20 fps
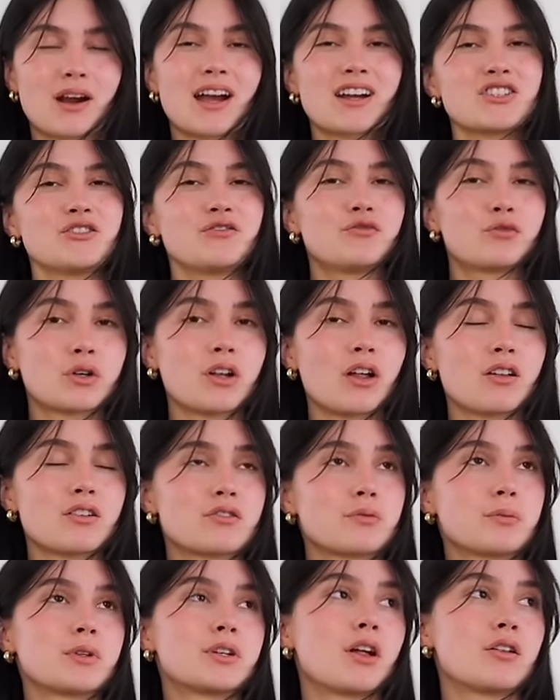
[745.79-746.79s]
Actually,
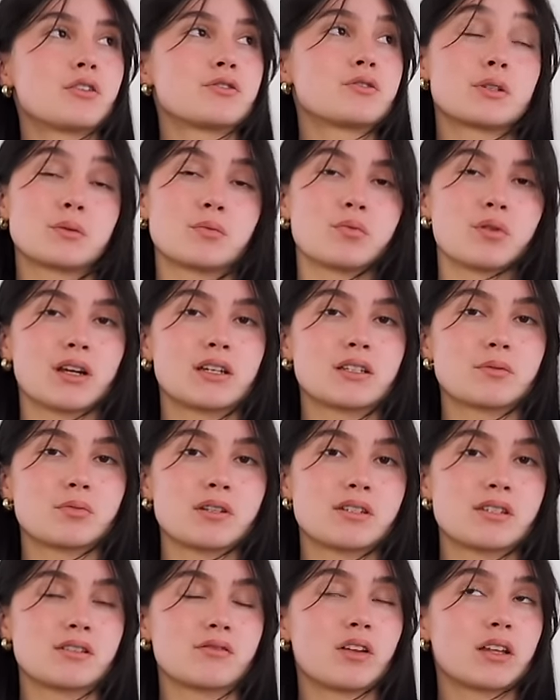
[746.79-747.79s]
$4 from the dollar store is pretty
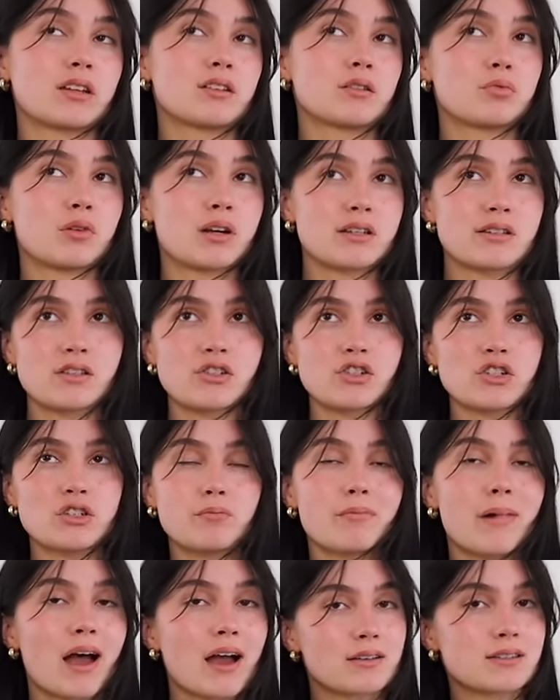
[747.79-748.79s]
expensive. Like, their prices should
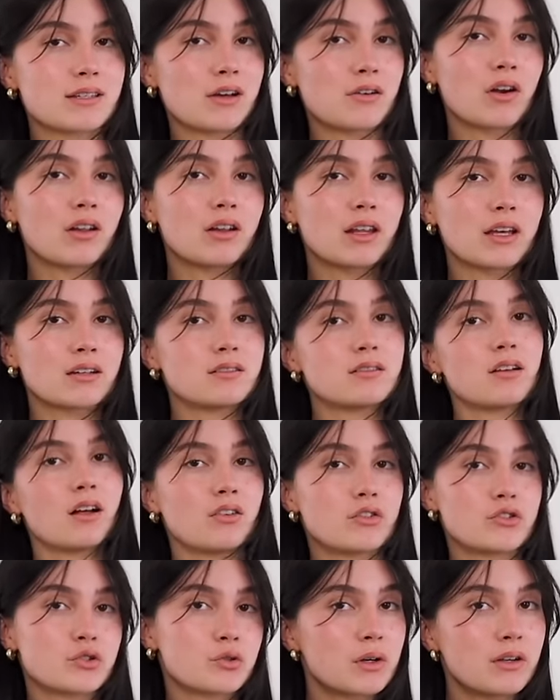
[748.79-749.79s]
max out at like
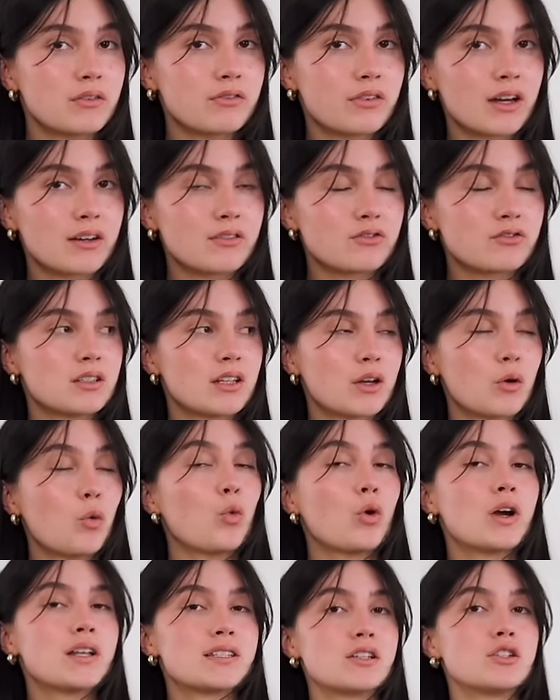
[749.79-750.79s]
$1.25.
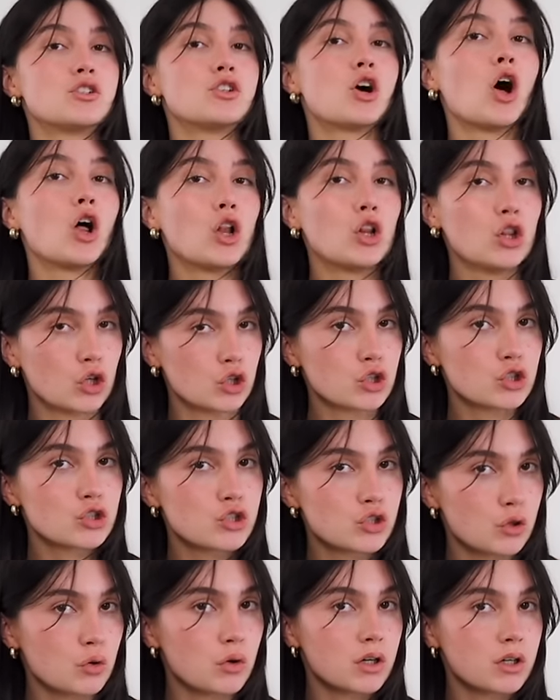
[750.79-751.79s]
Like, it's a dollar
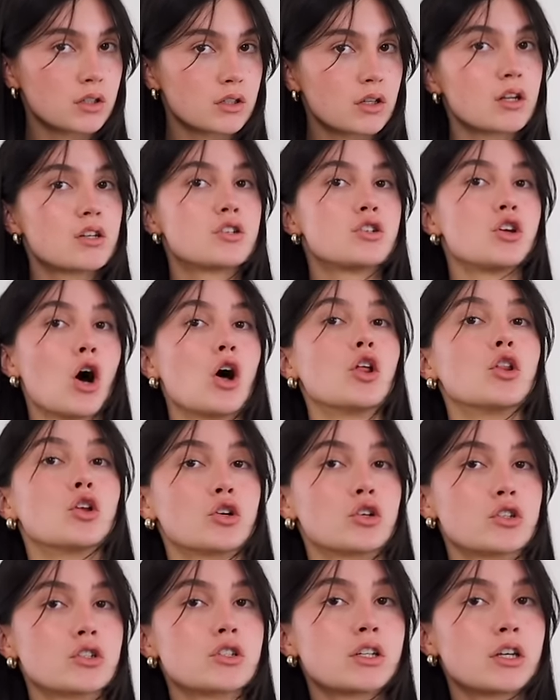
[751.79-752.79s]
store, not
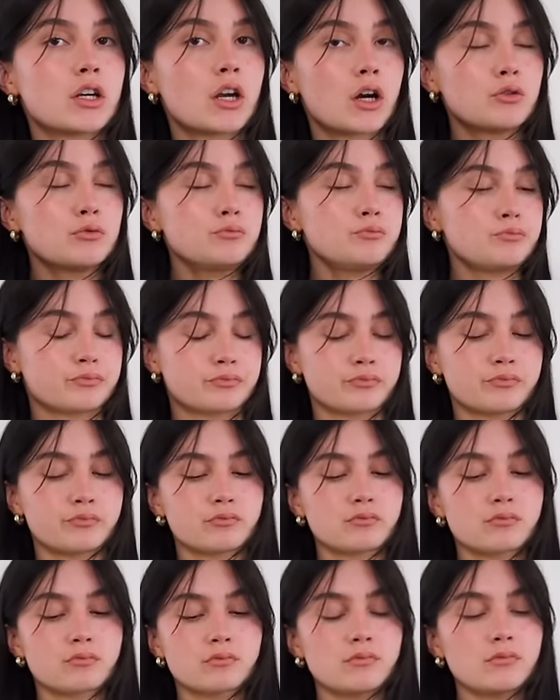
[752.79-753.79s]
dollars, you
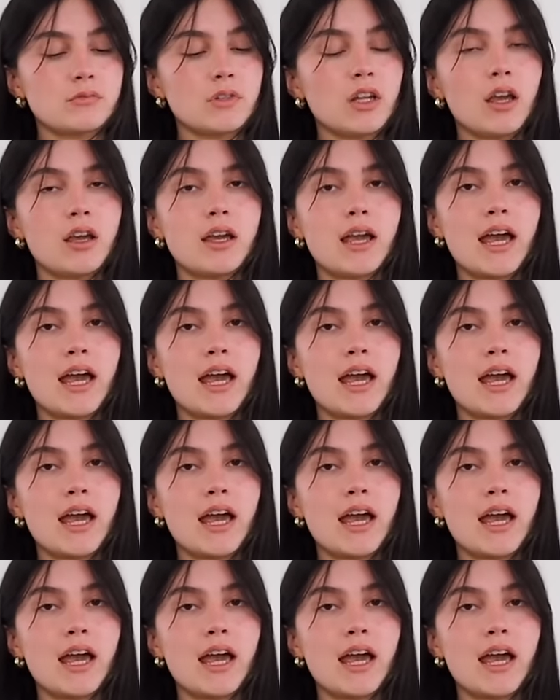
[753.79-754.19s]
know?